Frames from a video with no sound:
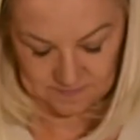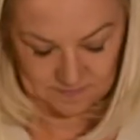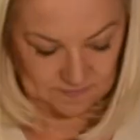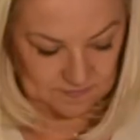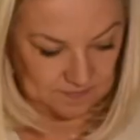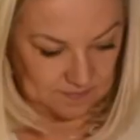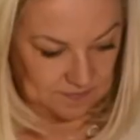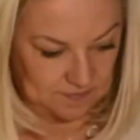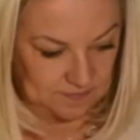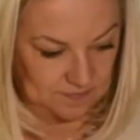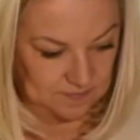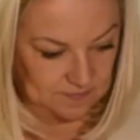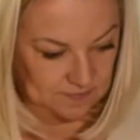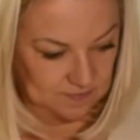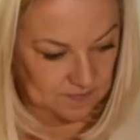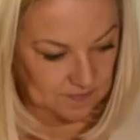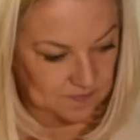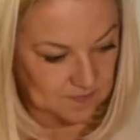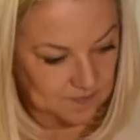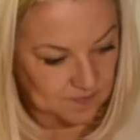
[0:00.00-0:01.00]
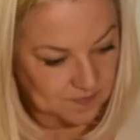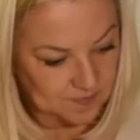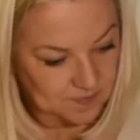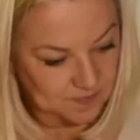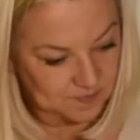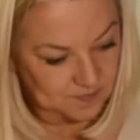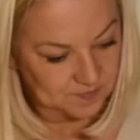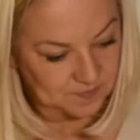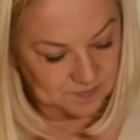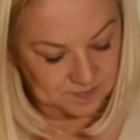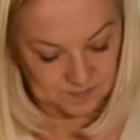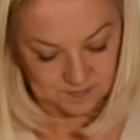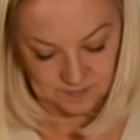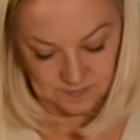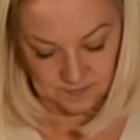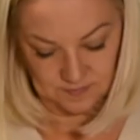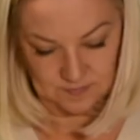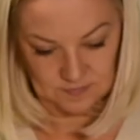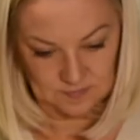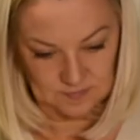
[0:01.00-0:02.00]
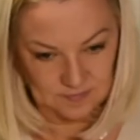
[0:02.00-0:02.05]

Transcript: Nobody speaks.